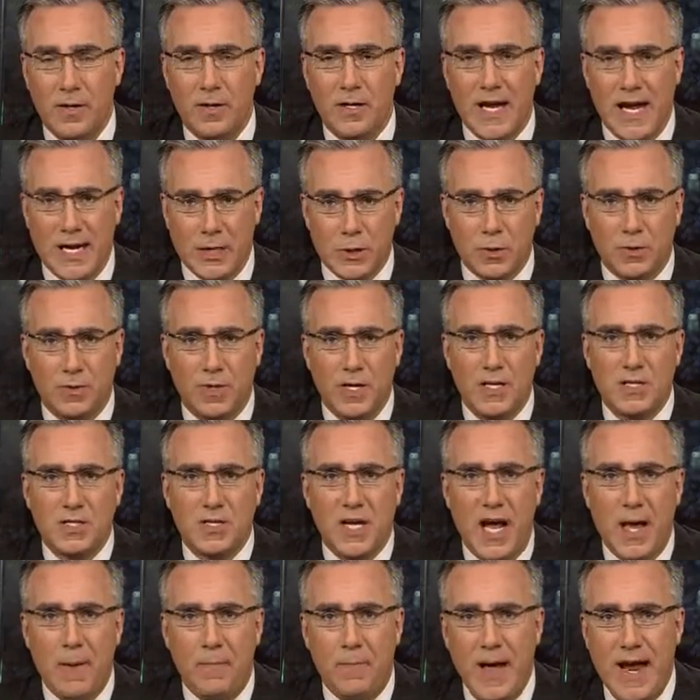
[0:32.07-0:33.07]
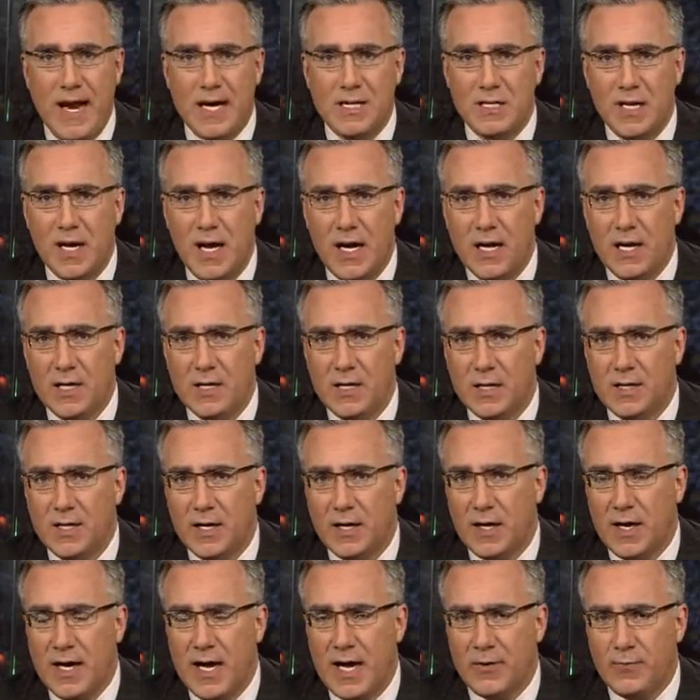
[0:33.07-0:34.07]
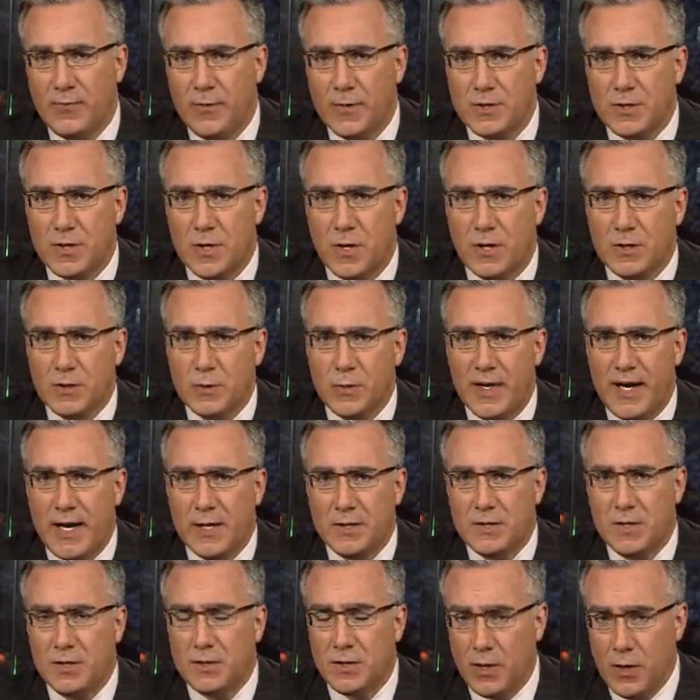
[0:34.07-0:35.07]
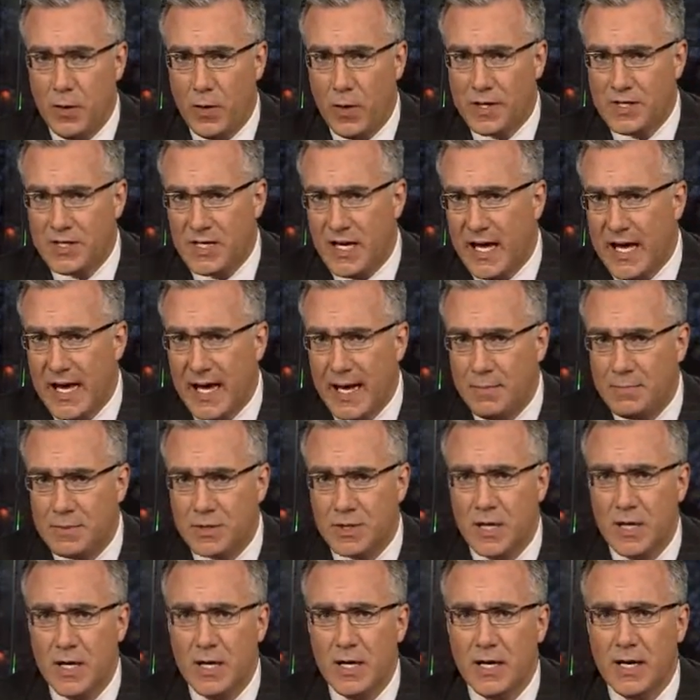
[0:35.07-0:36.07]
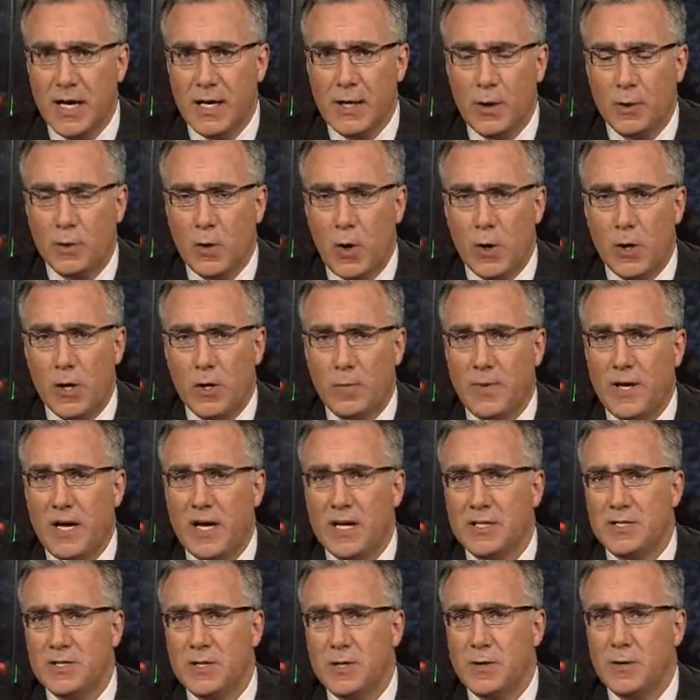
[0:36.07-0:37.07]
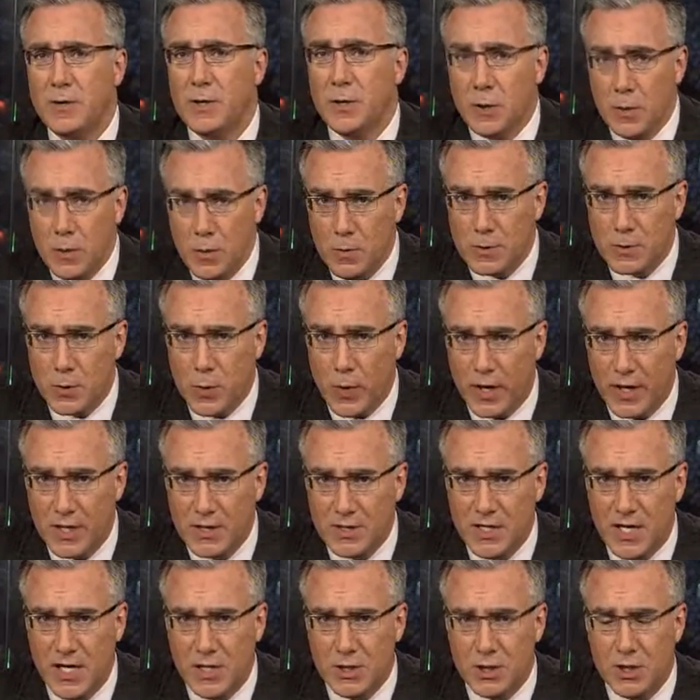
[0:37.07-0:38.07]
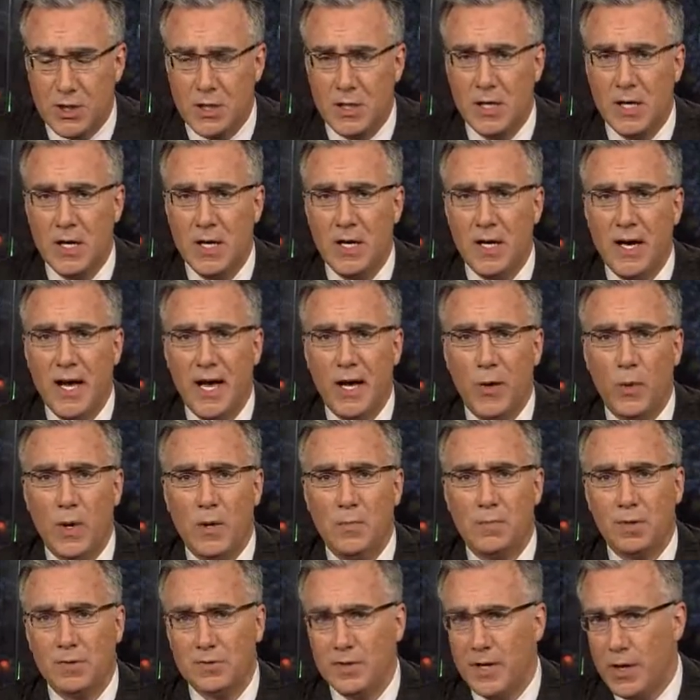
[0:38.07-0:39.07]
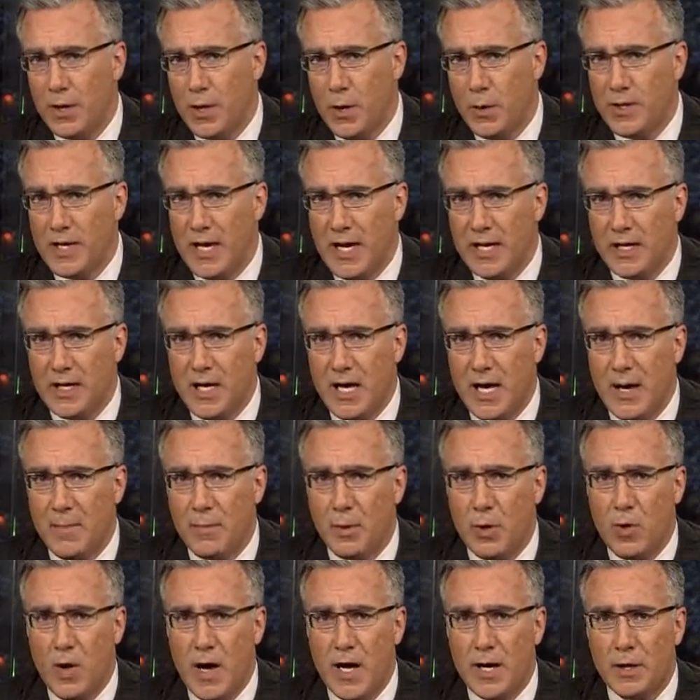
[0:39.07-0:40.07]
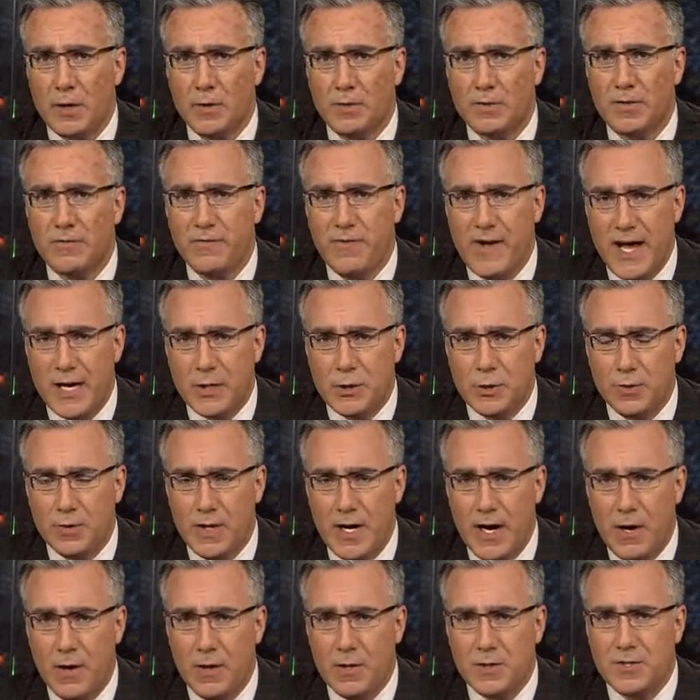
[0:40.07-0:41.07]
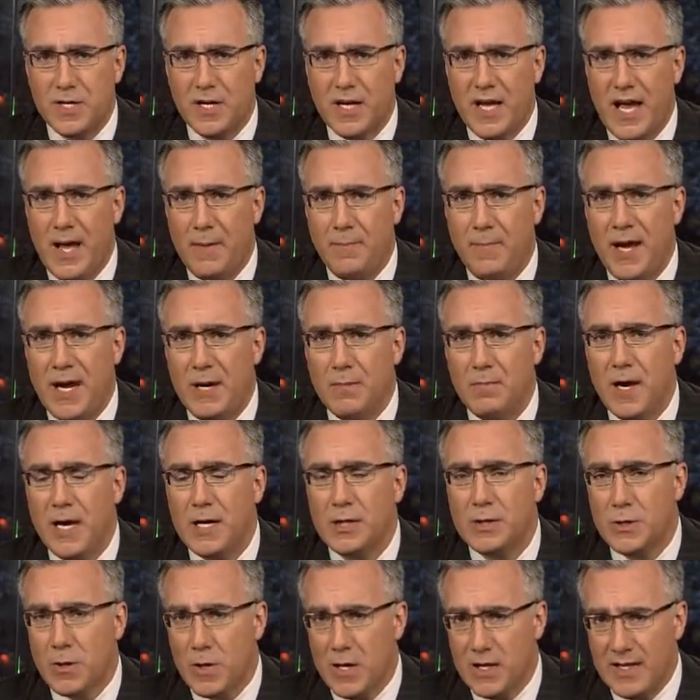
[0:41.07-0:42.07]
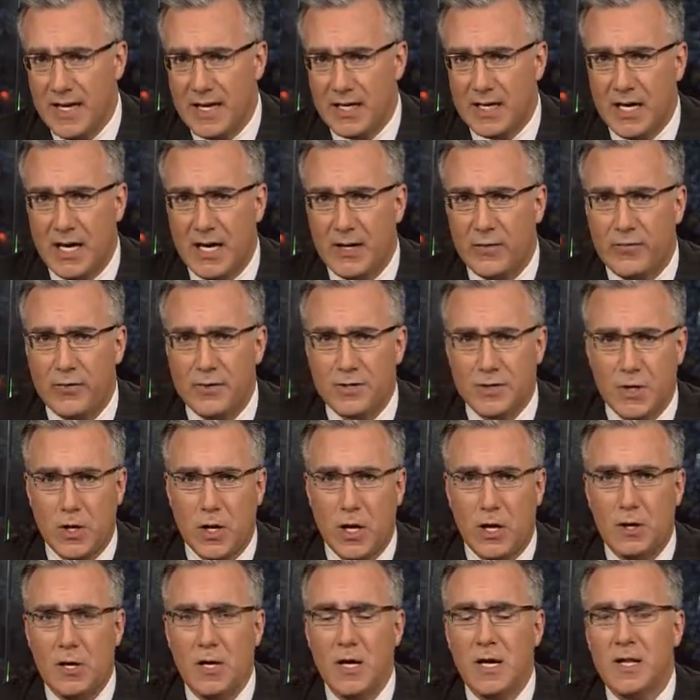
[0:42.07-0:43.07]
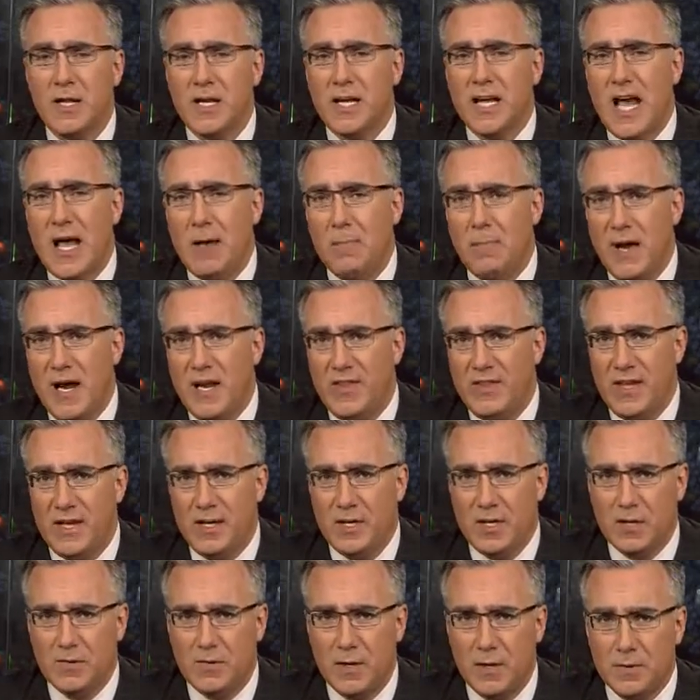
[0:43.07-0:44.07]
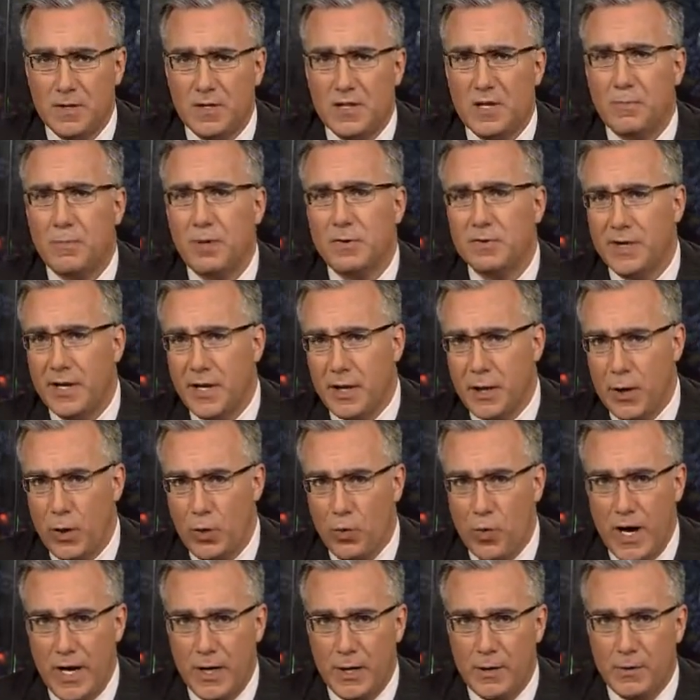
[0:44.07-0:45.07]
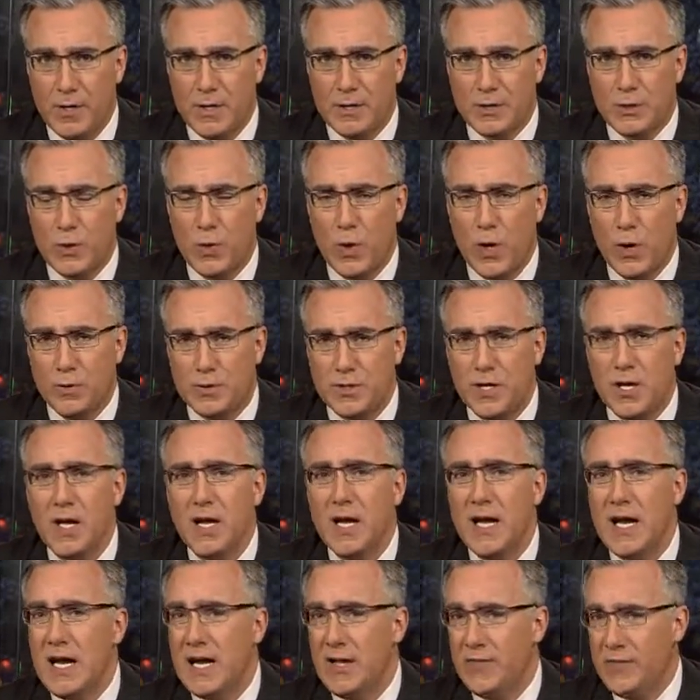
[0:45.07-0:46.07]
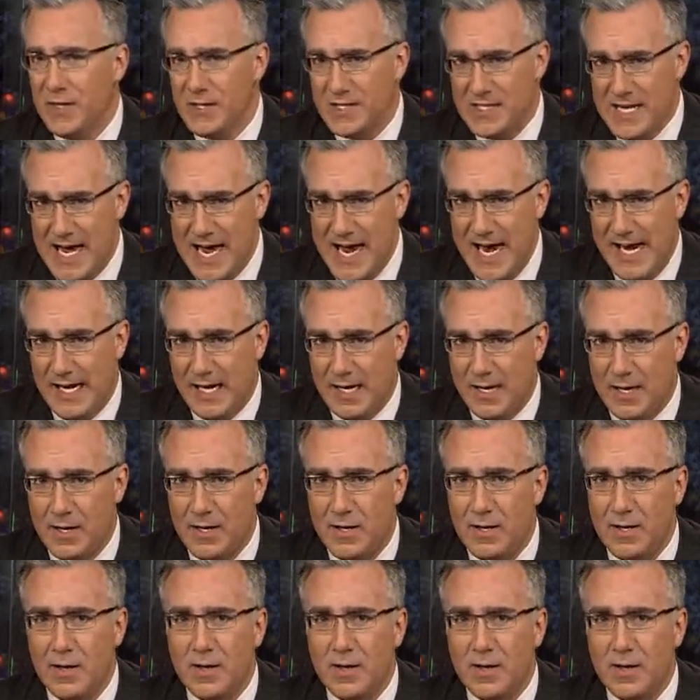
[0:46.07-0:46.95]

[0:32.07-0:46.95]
Naturally, his campaign today conducted a conference call to announce that the New York Times can no longer be considered a news organization. And when Politico.com chronicled the factual errors the campaign made during that conference call, the campaign then declared that the Politico writer is, quote, in the tank.